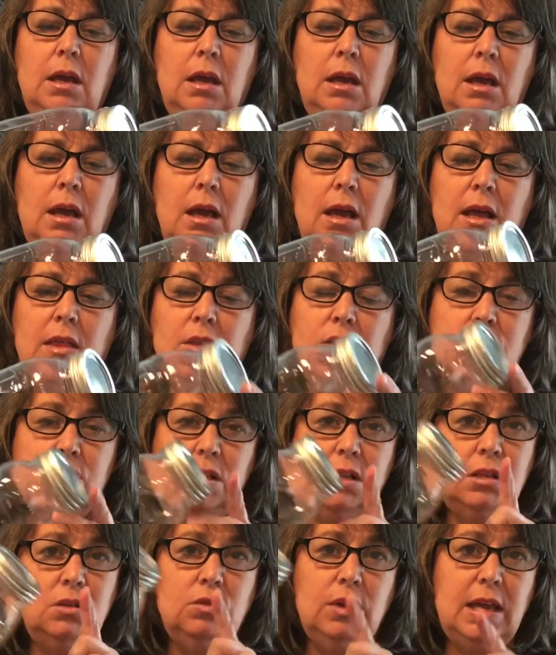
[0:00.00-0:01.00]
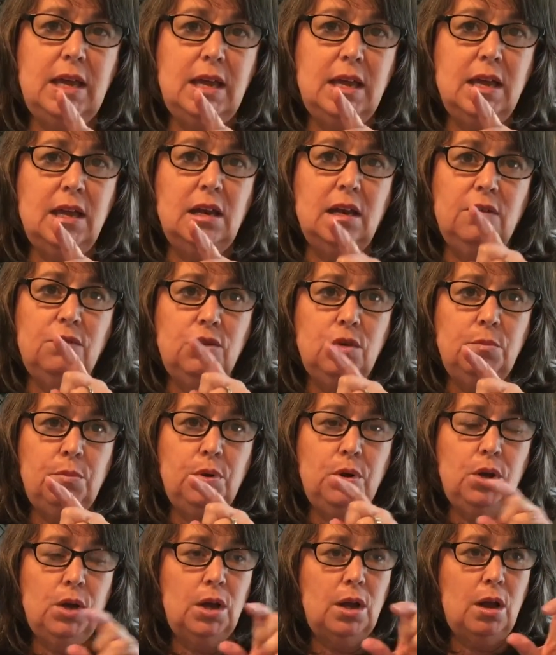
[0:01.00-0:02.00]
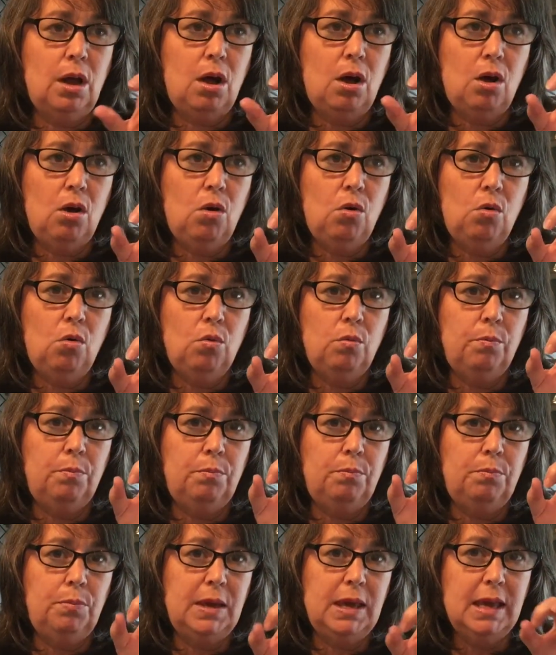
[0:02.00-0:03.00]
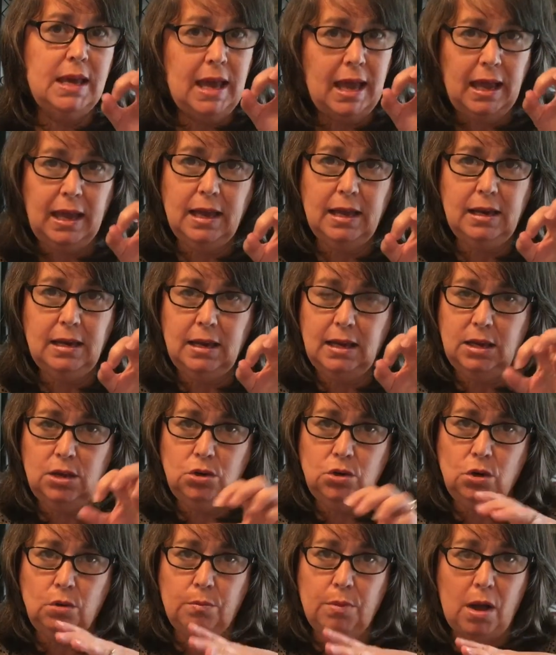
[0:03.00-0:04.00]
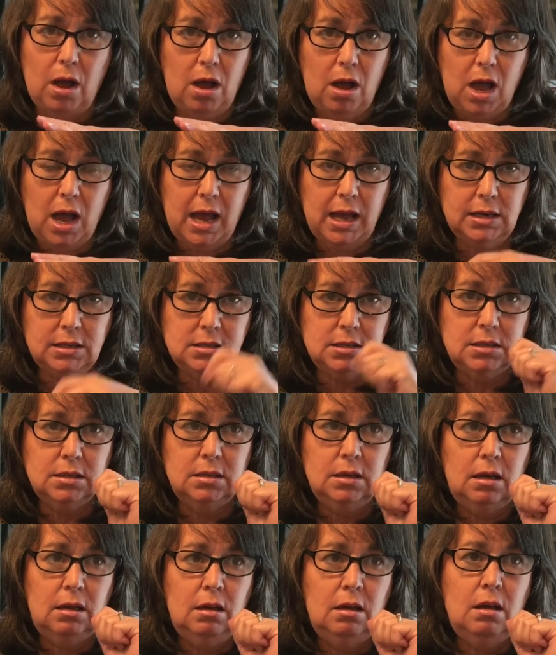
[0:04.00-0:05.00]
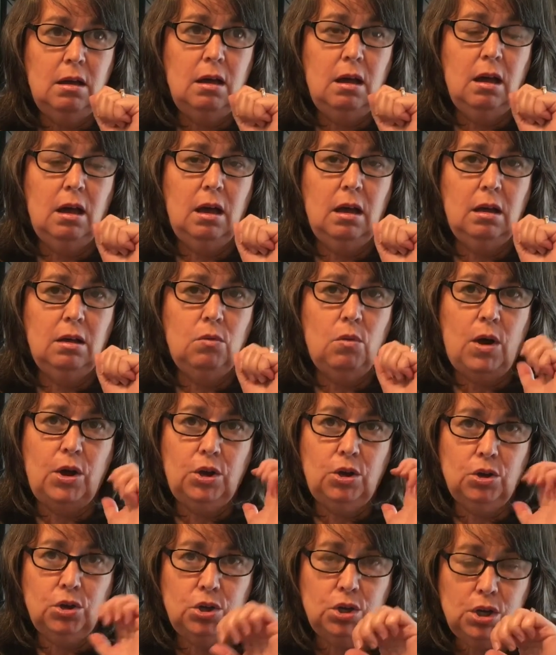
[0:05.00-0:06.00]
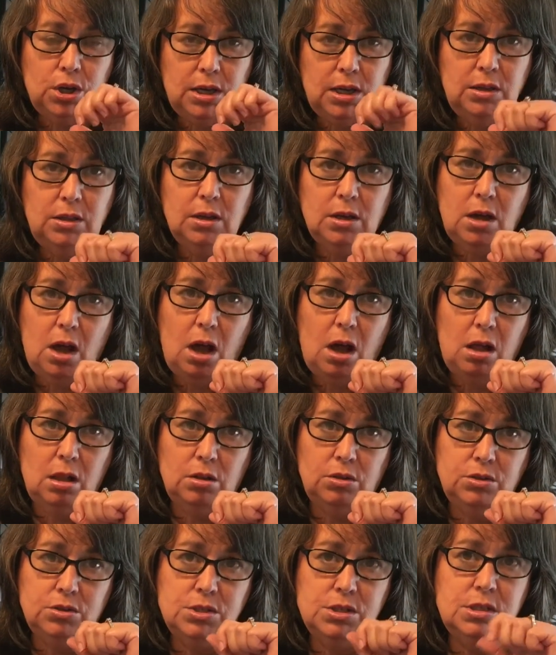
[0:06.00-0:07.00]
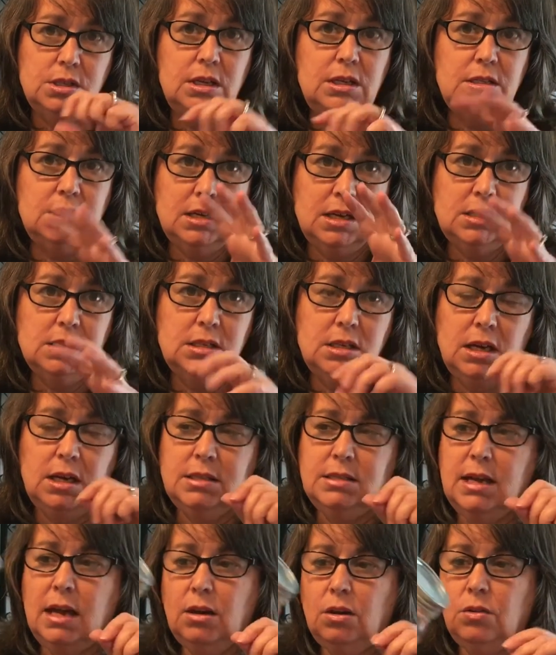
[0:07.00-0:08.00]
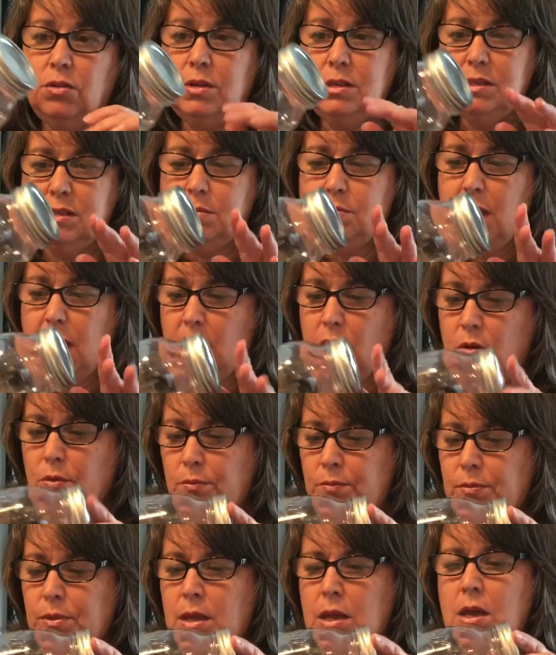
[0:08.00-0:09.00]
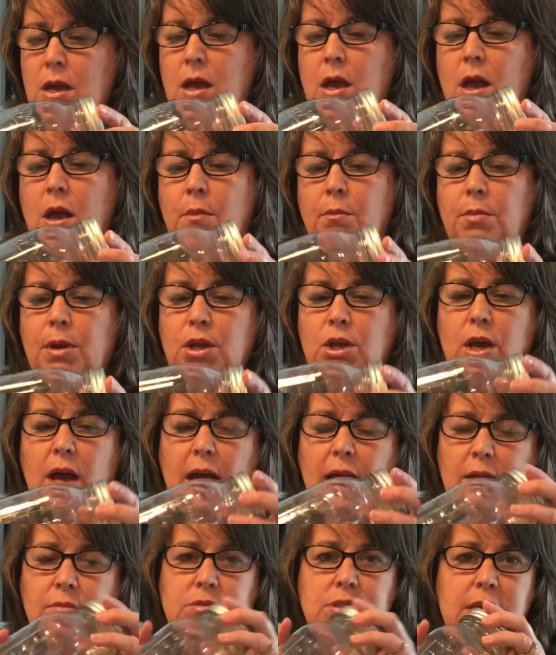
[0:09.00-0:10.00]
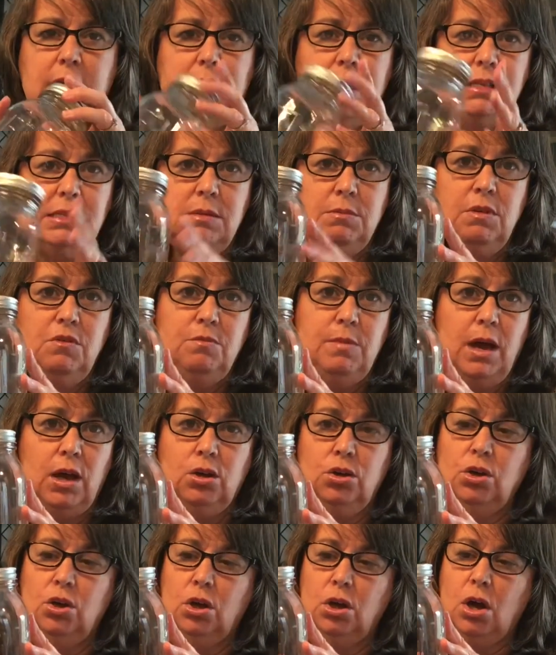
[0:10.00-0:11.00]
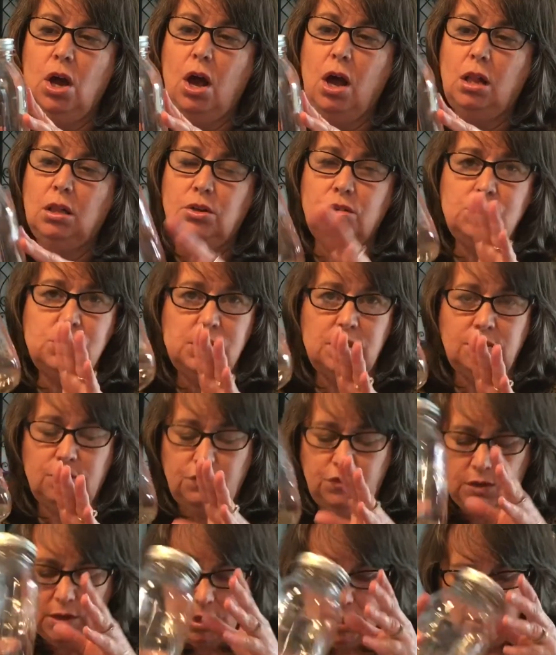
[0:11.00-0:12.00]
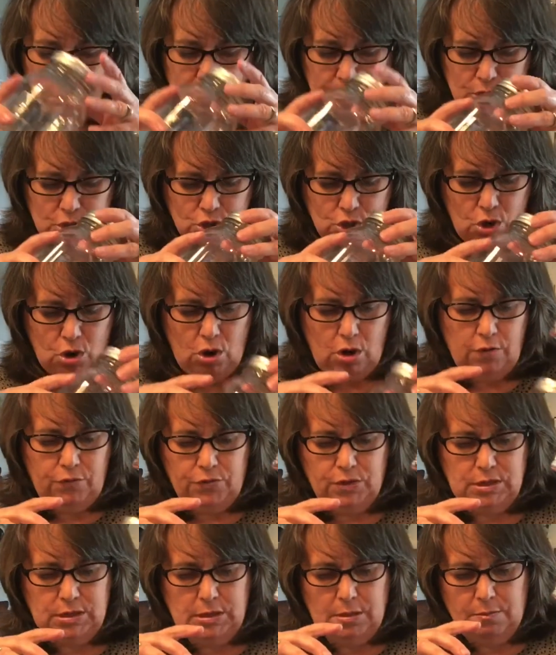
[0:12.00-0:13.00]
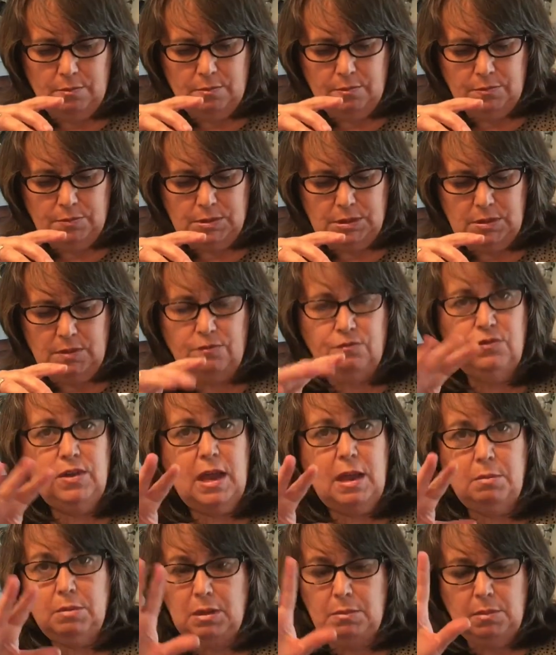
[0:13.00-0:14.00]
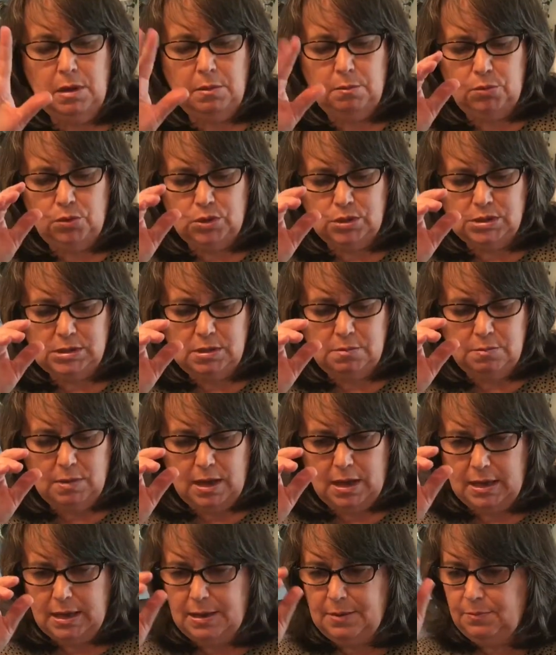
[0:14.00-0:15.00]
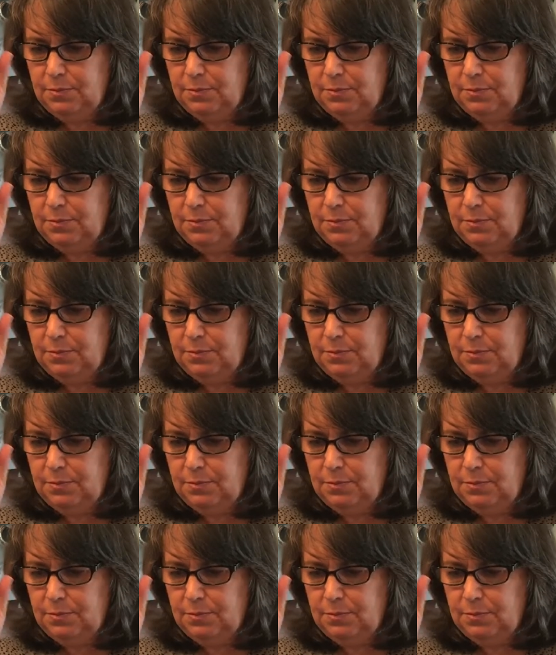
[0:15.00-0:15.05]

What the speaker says: and there's a little hint: if you put a whole pecan in your pot while you're cooking the collards, it does cut down on the smell. But I take some of my cooked collards and fill up a jar for some family member or somebody.